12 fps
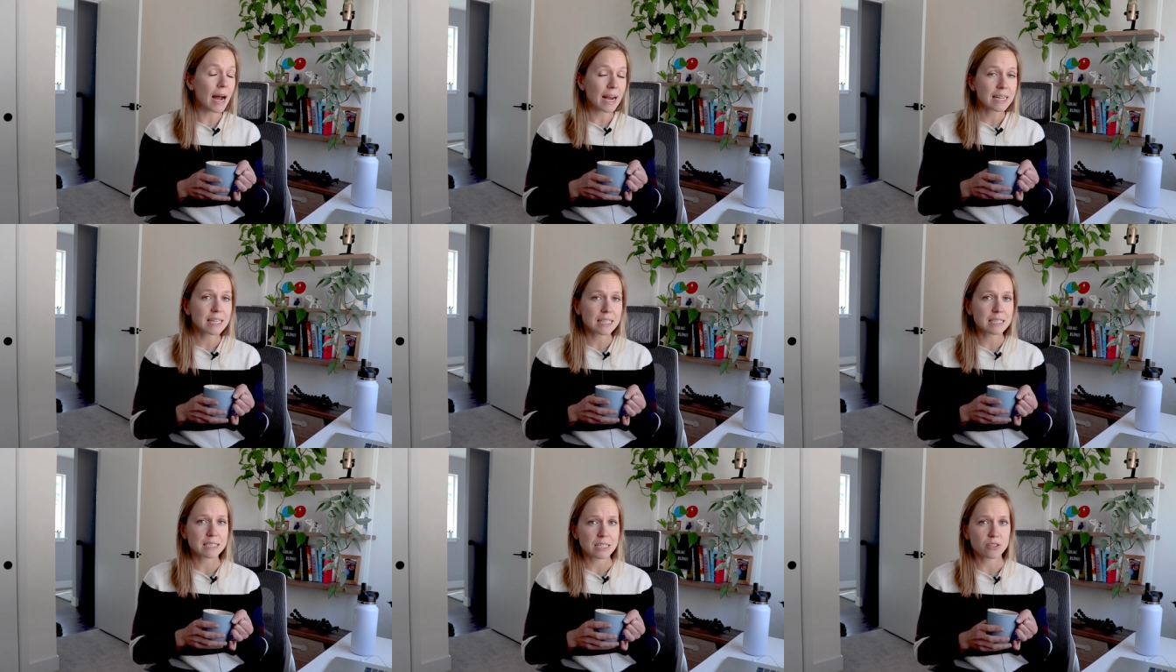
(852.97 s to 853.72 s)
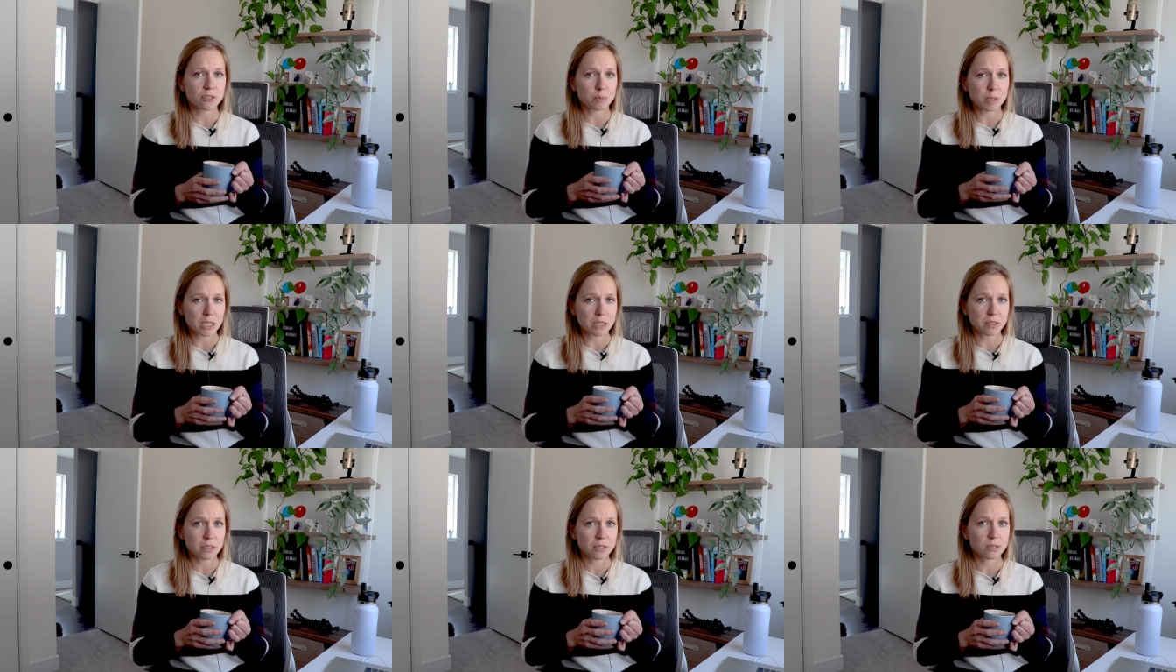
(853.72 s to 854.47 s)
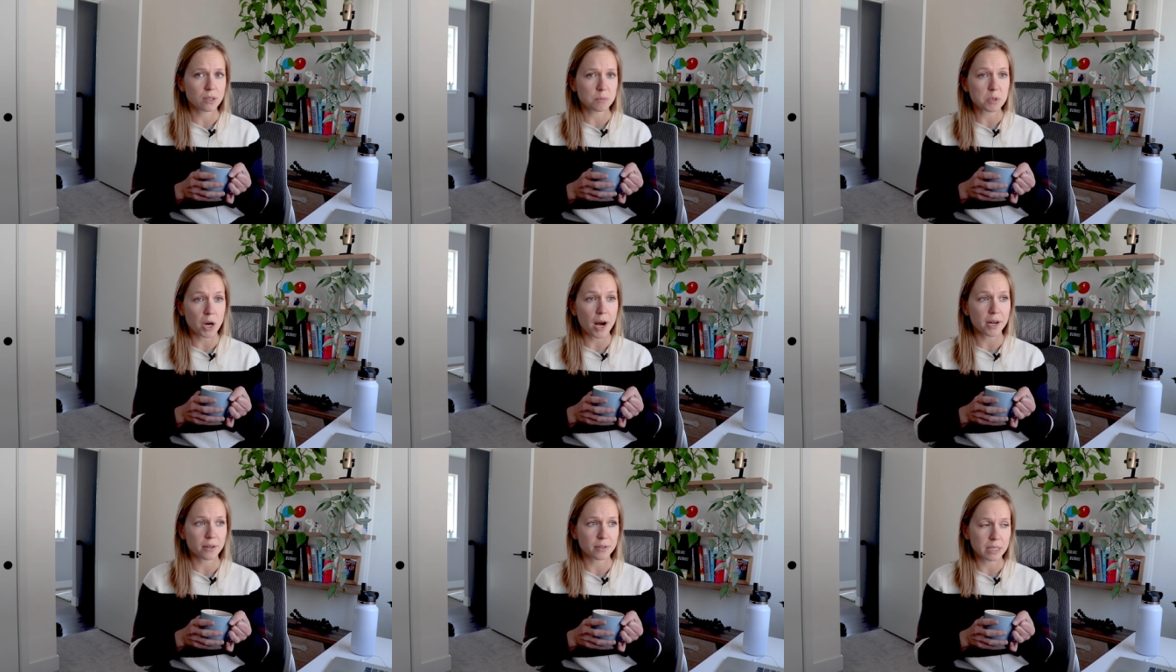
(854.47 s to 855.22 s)
I need additional material, so I'm
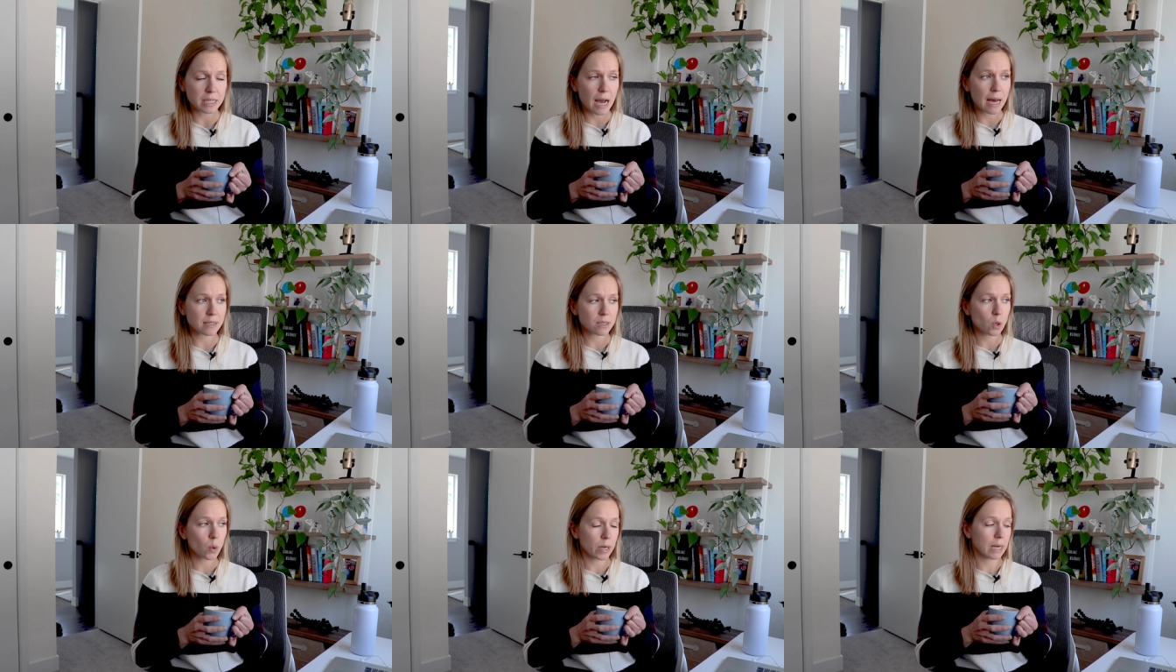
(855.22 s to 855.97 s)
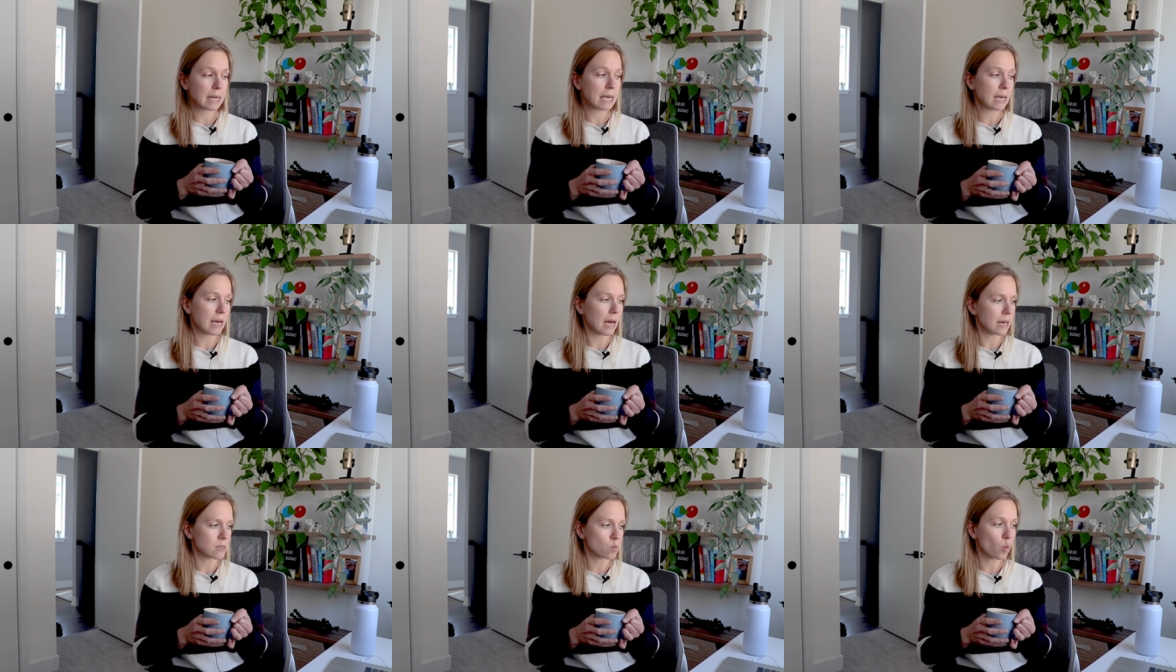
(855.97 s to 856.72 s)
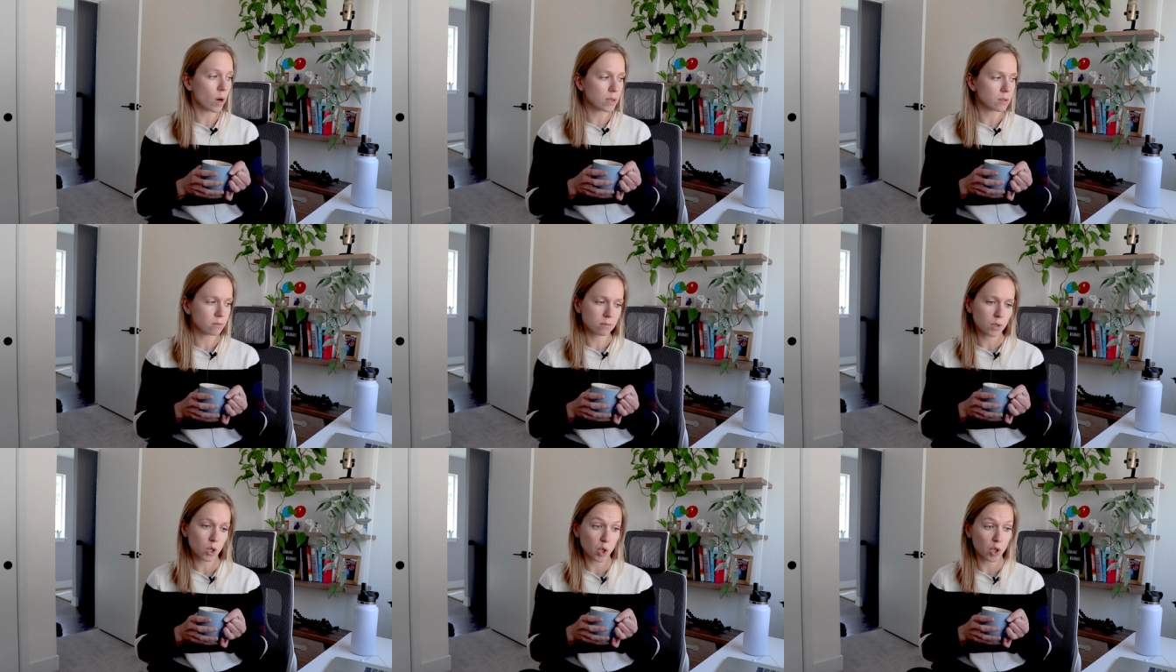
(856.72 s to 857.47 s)
not going as quickly as one
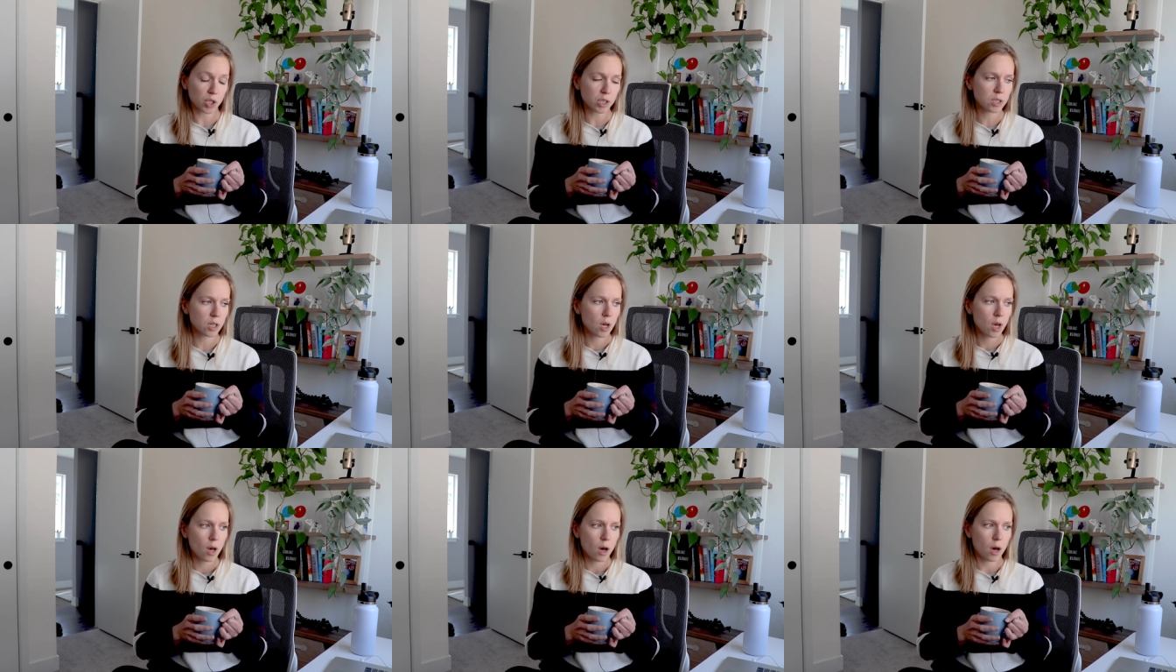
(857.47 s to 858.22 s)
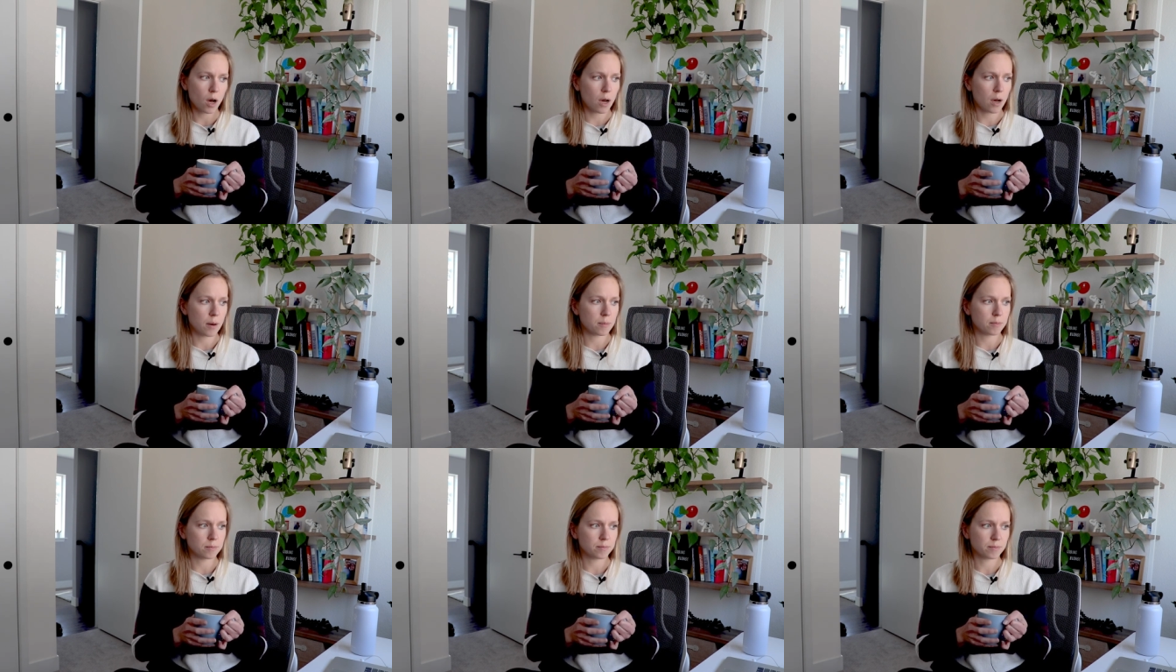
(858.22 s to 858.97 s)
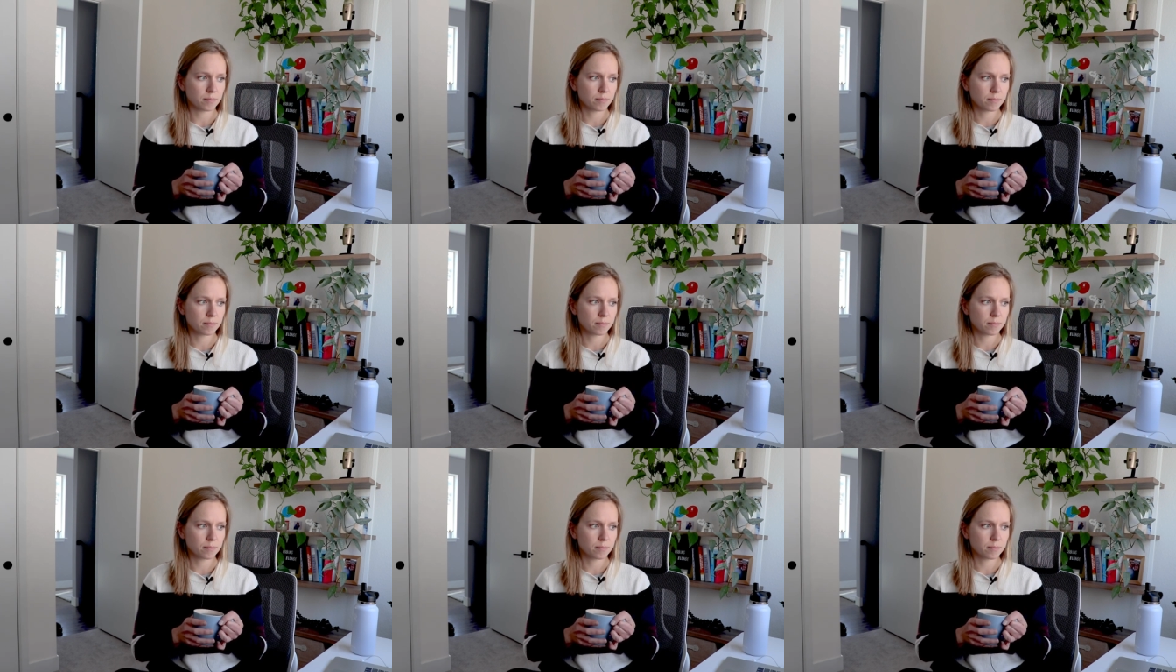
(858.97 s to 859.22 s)
could. But